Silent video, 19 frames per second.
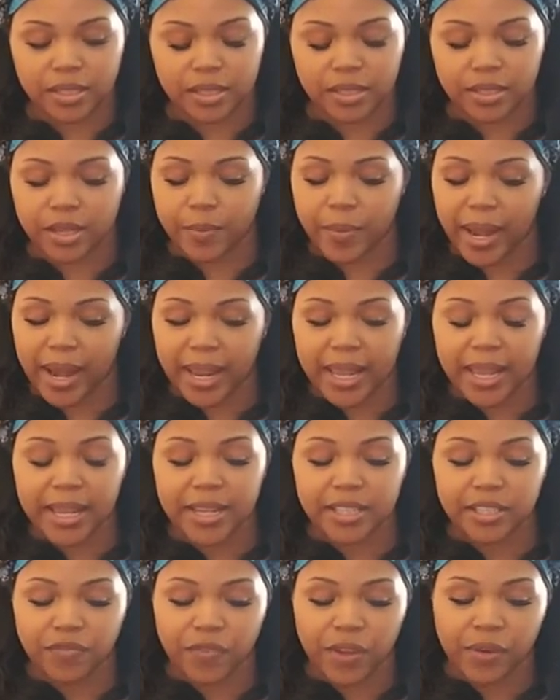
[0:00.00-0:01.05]
Somebody
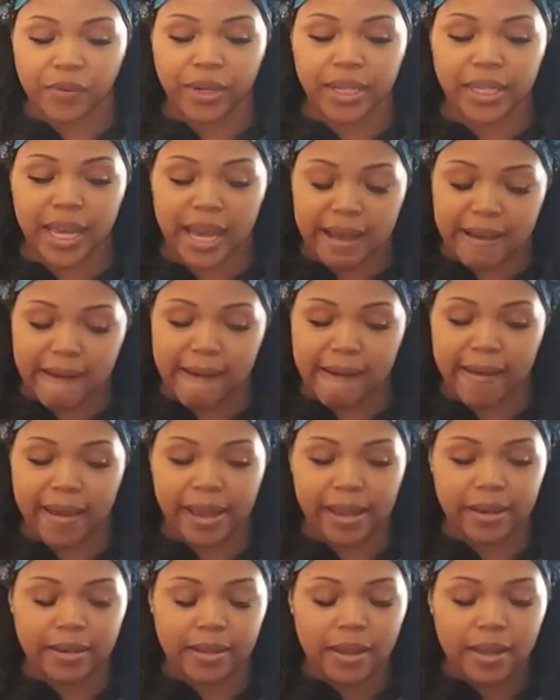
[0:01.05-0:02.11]
is very
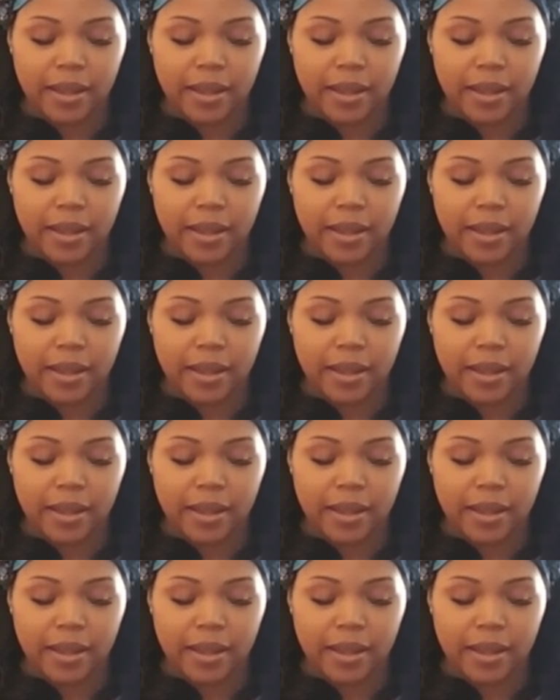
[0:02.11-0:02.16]
kind.